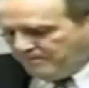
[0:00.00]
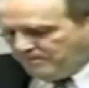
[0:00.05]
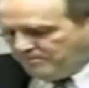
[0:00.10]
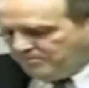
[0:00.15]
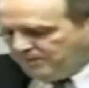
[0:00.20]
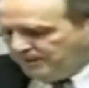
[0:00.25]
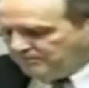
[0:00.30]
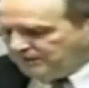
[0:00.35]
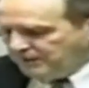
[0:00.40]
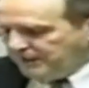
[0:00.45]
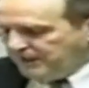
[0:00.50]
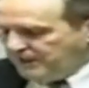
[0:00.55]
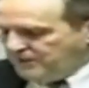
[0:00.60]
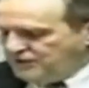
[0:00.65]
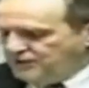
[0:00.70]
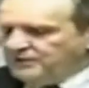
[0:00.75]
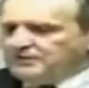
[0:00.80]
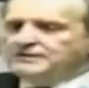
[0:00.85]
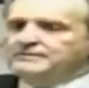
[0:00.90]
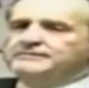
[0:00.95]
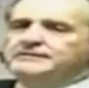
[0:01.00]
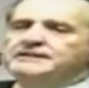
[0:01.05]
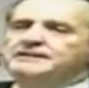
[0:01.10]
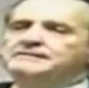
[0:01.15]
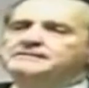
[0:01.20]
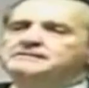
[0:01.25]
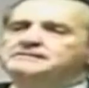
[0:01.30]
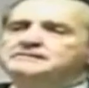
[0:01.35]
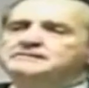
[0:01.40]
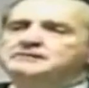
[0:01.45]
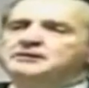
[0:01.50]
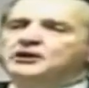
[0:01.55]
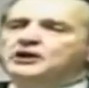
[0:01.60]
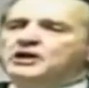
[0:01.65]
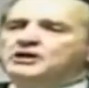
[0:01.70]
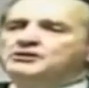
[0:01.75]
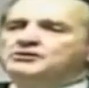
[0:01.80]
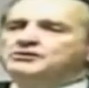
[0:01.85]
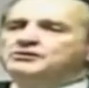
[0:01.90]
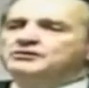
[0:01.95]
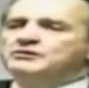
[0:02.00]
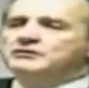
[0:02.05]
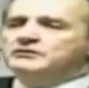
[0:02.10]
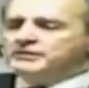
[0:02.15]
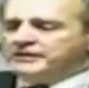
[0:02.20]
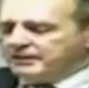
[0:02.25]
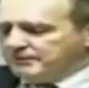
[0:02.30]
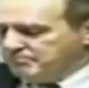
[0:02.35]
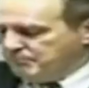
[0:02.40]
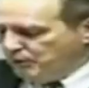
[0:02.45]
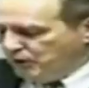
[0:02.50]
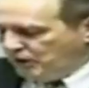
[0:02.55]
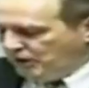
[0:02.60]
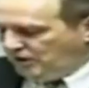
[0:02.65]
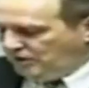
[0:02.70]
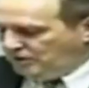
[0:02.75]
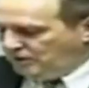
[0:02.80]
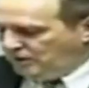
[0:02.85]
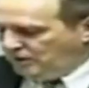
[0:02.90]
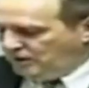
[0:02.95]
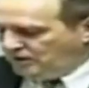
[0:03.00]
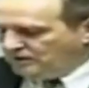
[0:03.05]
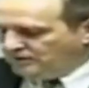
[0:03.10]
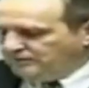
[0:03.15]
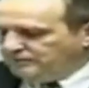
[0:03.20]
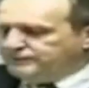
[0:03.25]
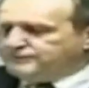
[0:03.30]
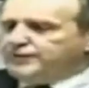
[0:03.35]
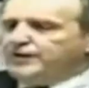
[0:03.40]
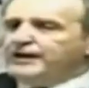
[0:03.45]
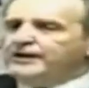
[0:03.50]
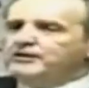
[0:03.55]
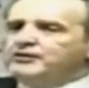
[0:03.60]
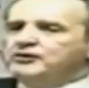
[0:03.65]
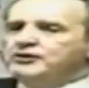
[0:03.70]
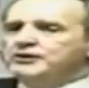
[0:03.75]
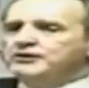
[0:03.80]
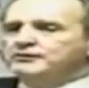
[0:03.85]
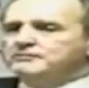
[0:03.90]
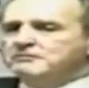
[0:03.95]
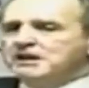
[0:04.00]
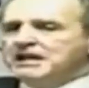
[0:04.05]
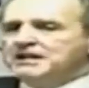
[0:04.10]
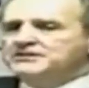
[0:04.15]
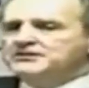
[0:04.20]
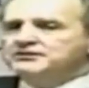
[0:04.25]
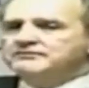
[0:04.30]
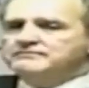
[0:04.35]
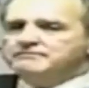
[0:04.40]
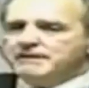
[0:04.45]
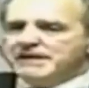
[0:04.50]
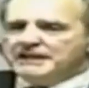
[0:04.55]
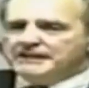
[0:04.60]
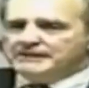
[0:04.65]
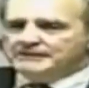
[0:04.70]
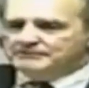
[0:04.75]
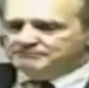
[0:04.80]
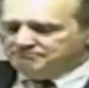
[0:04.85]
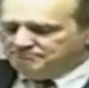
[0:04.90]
The publication of a large, thick book called Fire in the Minds of Men.